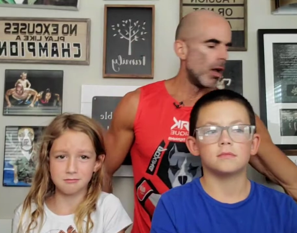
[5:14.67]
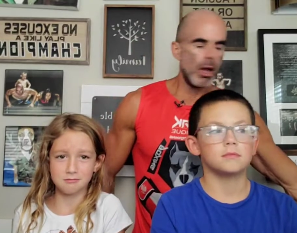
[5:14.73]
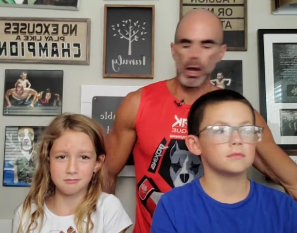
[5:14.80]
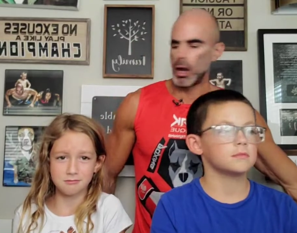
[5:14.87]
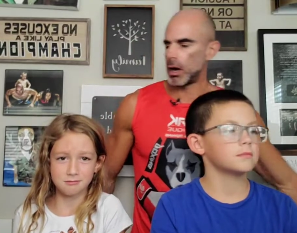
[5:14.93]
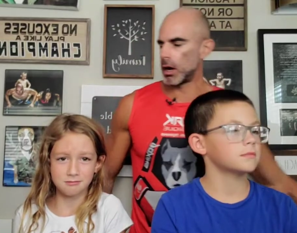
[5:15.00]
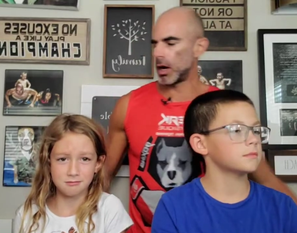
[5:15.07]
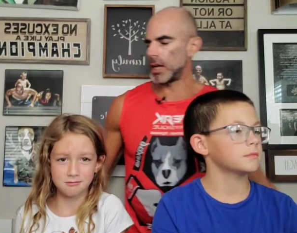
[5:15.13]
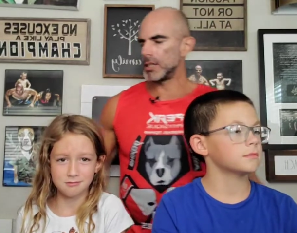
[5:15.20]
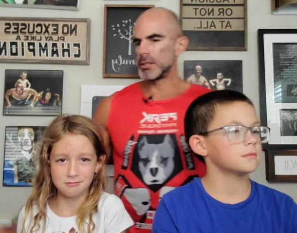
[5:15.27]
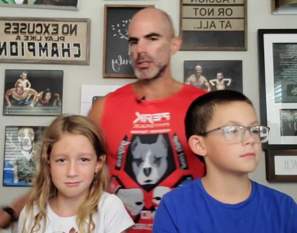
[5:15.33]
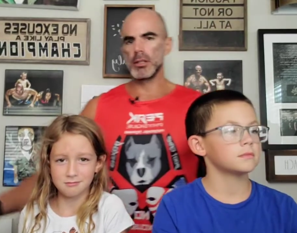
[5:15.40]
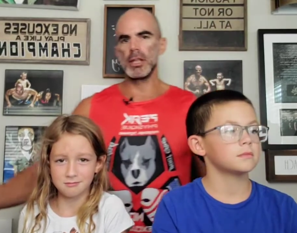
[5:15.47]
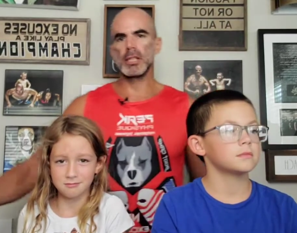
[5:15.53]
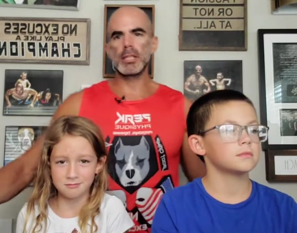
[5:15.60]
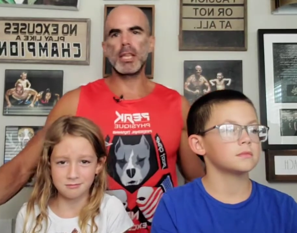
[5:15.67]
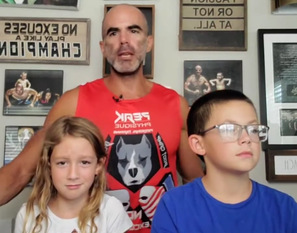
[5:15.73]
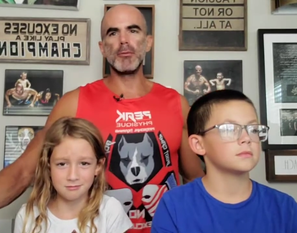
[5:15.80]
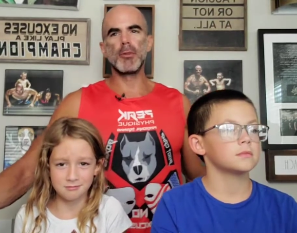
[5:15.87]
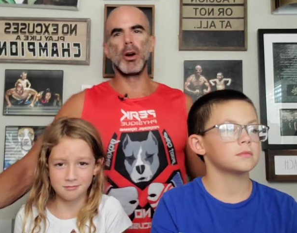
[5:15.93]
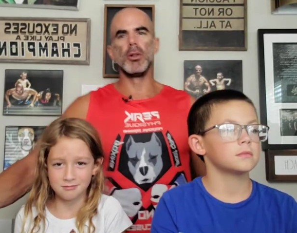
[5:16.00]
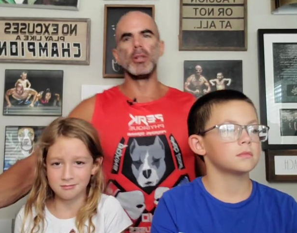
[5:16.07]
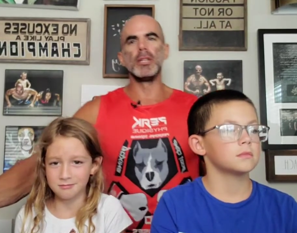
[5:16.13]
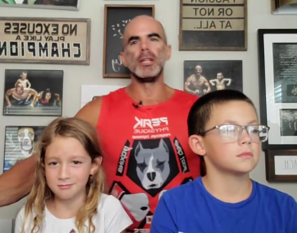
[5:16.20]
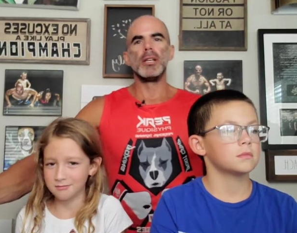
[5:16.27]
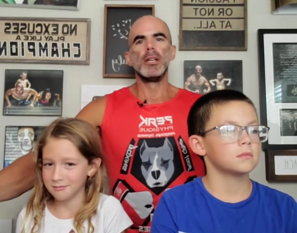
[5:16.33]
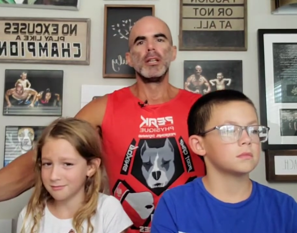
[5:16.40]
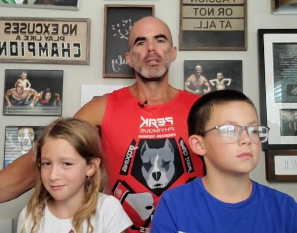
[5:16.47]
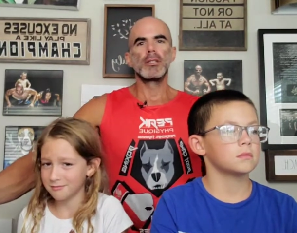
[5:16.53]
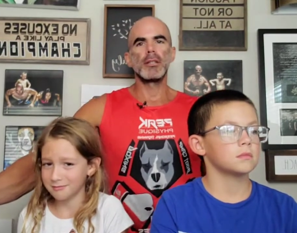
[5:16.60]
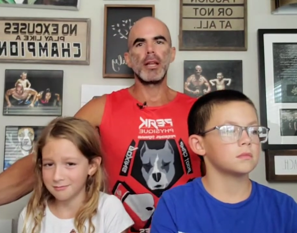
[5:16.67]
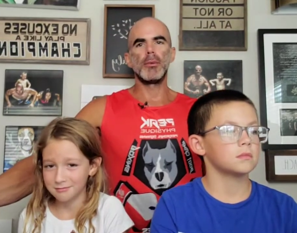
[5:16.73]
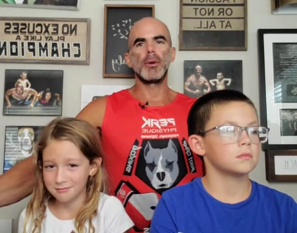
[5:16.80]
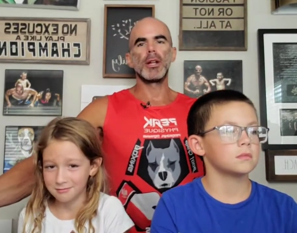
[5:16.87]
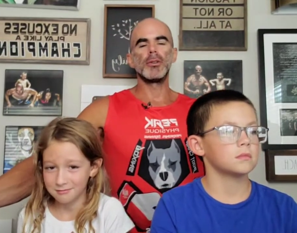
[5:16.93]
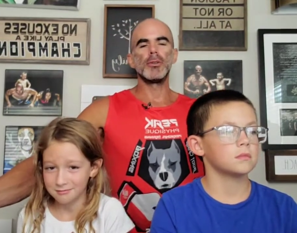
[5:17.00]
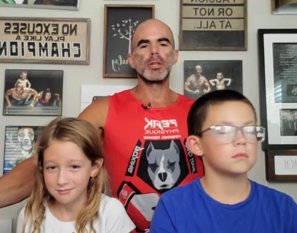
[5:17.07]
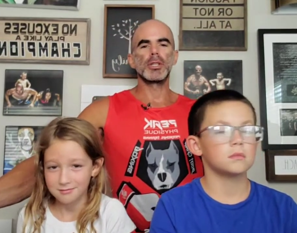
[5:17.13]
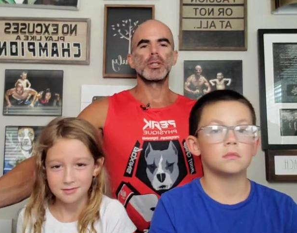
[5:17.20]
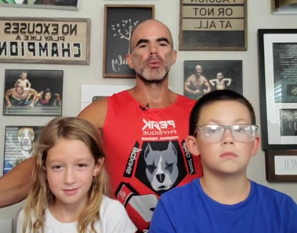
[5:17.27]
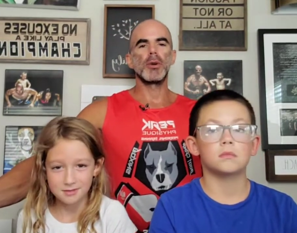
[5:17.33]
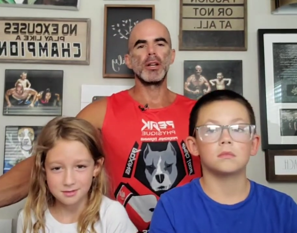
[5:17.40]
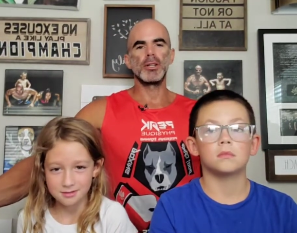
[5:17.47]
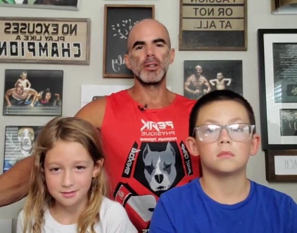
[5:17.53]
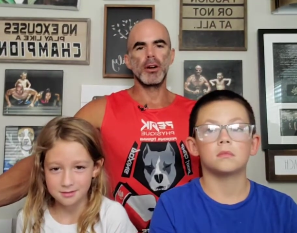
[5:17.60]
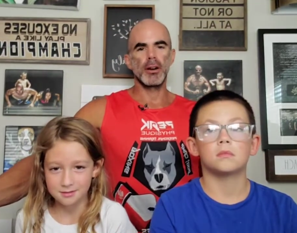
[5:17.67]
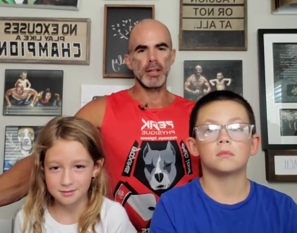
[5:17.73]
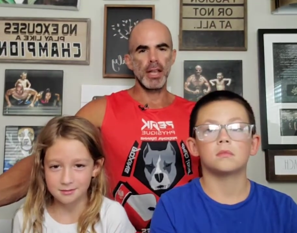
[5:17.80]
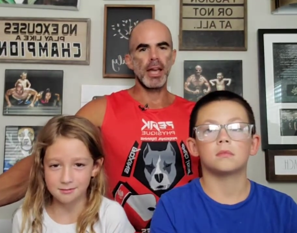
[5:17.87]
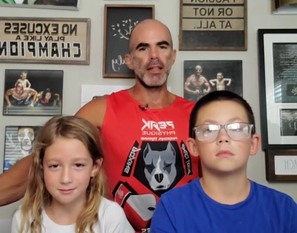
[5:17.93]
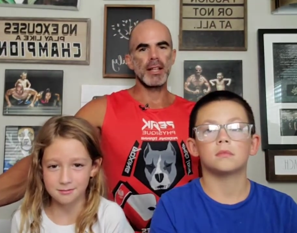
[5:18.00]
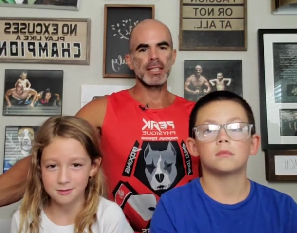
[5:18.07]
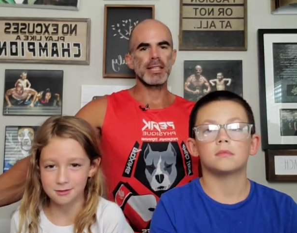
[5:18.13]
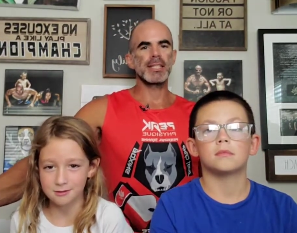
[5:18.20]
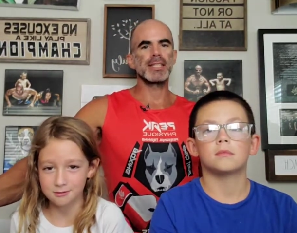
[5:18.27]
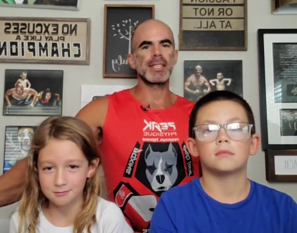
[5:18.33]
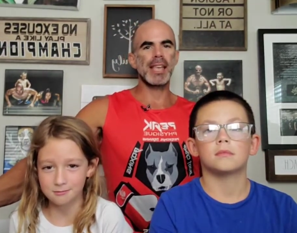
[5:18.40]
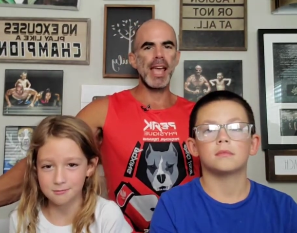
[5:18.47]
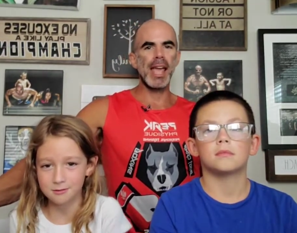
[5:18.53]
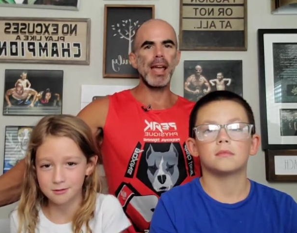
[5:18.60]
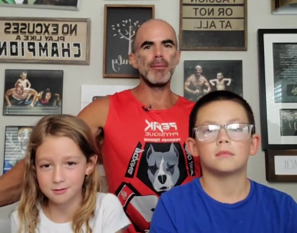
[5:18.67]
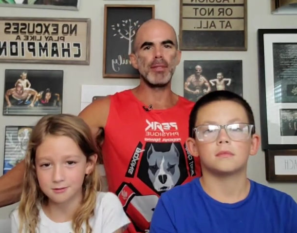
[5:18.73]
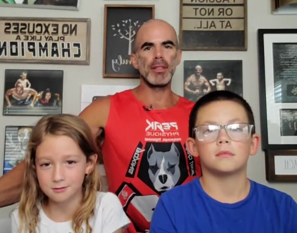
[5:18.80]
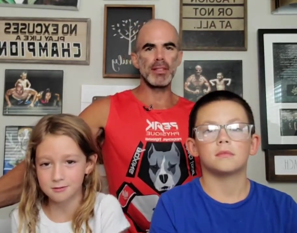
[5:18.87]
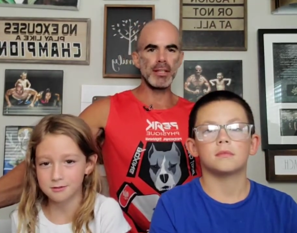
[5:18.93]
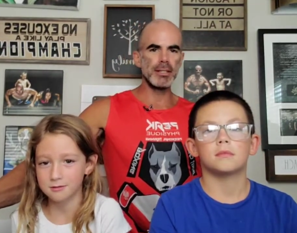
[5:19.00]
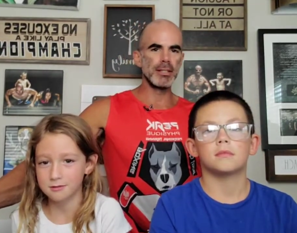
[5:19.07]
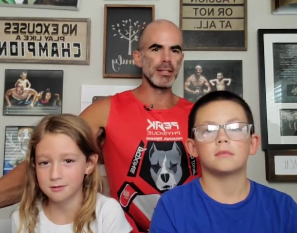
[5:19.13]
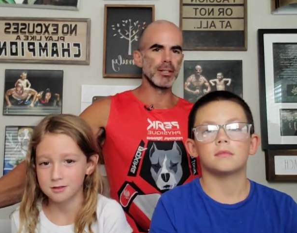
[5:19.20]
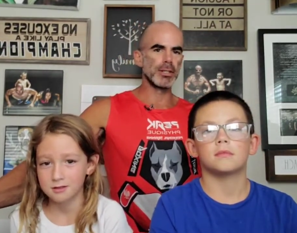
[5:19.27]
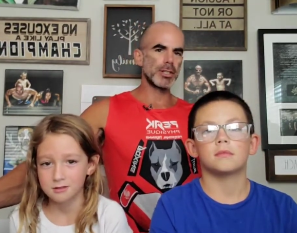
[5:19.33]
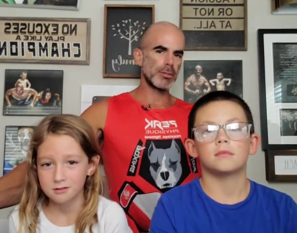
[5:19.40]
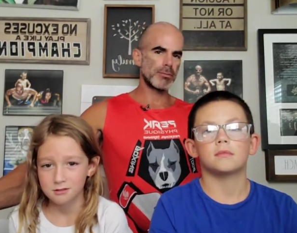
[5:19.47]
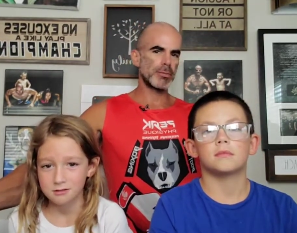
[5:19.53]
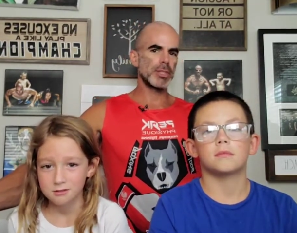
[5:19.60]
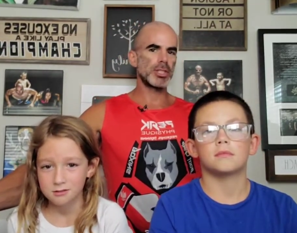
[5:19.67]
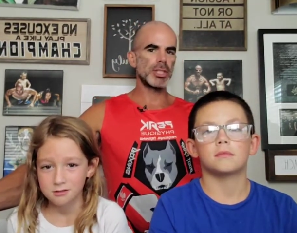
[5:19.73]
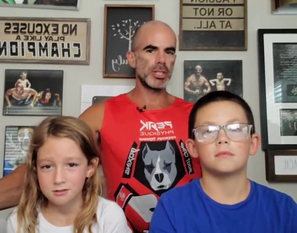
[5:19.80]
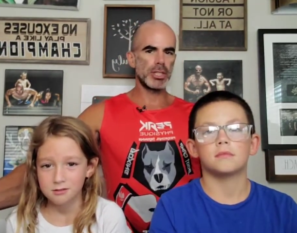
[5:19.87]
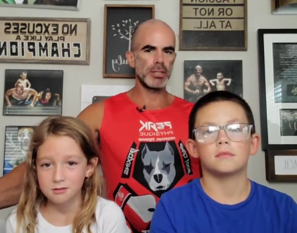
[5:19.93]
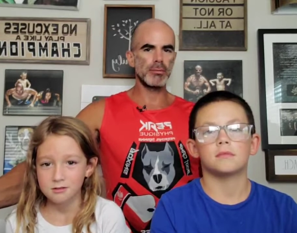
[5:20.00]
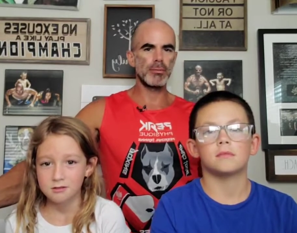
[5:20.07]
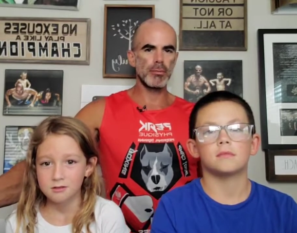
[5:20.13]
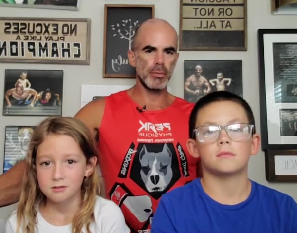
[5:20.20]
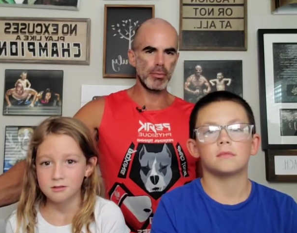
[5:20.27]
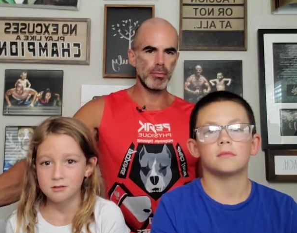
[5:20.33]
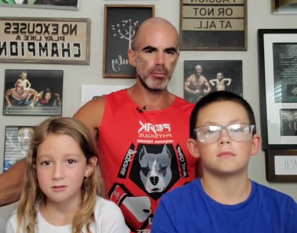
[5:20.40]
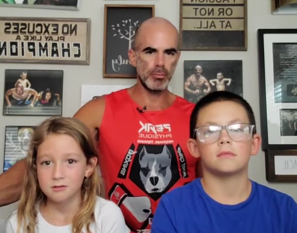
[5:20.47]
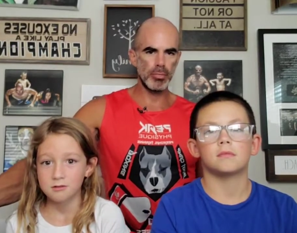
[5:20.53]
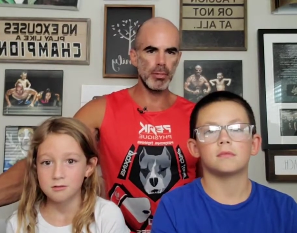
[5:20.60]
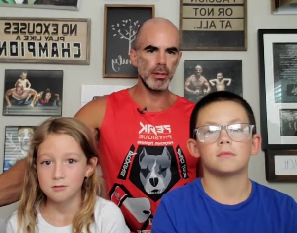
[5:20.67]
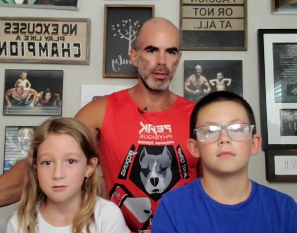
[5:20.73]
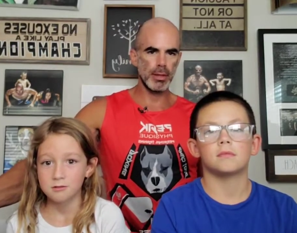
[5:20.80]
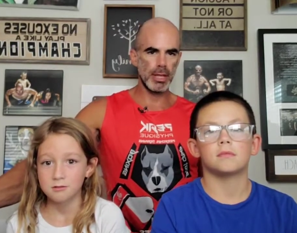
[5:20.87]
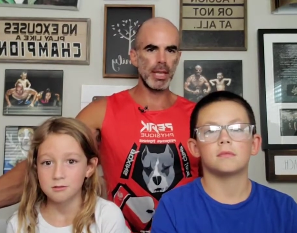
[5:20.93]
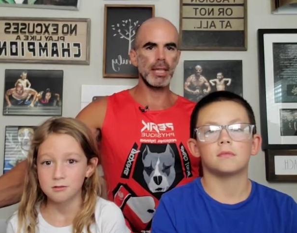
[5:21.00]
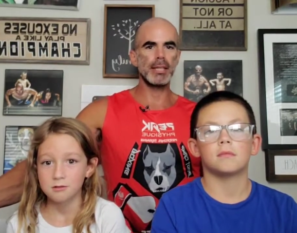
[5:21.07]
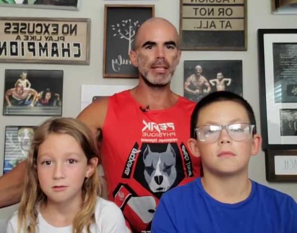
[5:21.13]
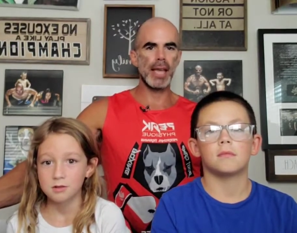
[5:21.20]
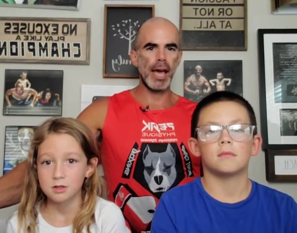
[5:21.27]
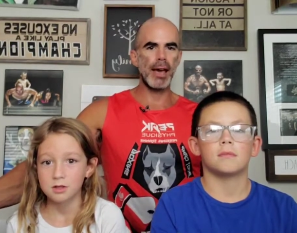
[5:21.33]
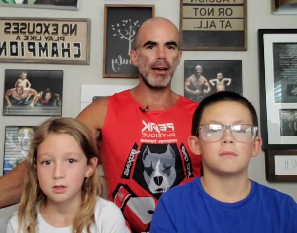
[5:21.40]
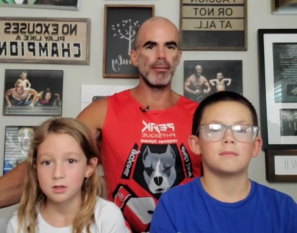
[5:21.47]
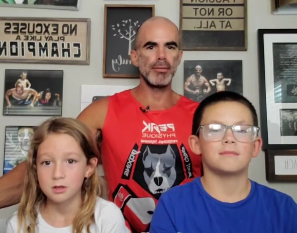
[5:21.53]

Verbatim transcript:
Speaker 1: All right, so let's keep rolling. So they want to do a swear jar. Yeah, that's a scam that these little sh- sh- kids have.